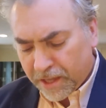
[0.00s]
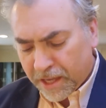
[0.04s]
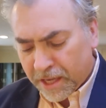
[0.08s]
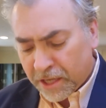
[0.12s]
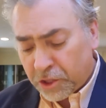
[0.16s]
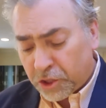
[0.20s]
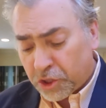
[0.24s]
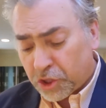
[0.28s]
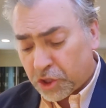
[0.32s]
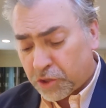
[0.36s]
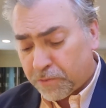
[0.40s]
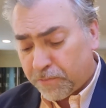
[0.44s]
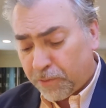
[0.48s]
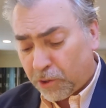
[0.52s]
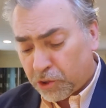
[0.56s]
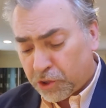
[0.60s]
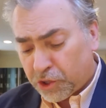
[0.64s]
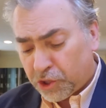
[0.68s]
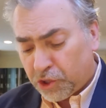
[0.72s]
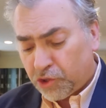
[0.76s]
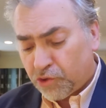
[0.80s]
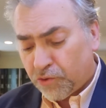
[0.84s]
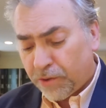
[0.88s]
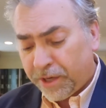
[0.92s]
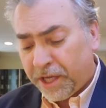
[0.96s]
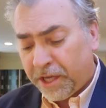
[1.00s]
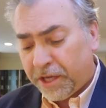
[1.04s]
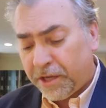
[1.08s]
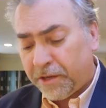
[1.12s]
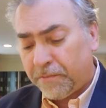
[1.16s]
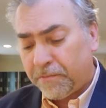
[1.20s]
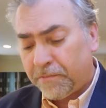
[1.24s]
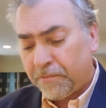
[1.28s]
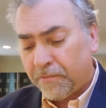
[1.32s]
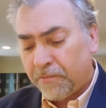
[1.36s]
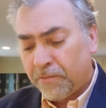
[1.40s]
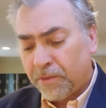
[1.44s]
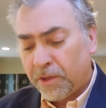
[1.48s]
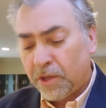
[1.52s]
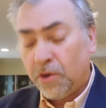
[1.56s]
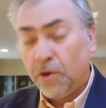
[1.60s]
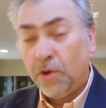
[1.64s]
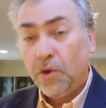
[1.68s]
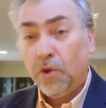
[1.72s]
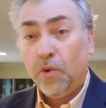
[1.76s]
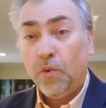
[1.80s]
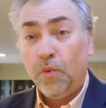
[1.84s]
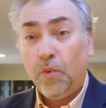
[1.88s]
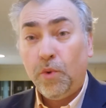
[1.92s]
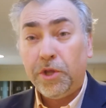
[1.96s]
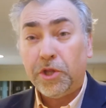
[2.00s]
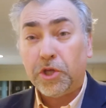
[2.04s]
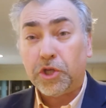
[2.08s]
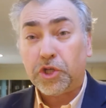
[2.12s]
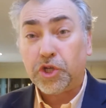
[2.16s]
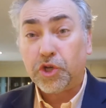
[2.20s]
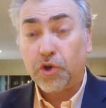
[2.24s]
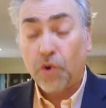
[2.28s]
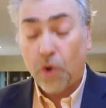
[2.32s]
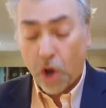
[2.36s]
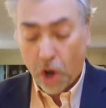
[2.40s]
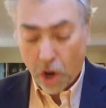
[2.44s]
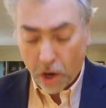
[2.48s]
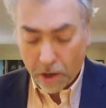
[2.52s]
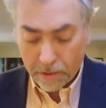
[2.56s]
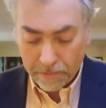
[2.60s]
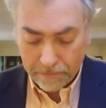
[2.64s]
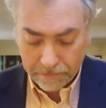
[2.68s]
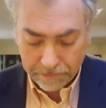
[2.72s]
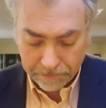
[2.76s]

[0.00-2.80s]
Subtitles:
is you're supposed to drink it with a straw.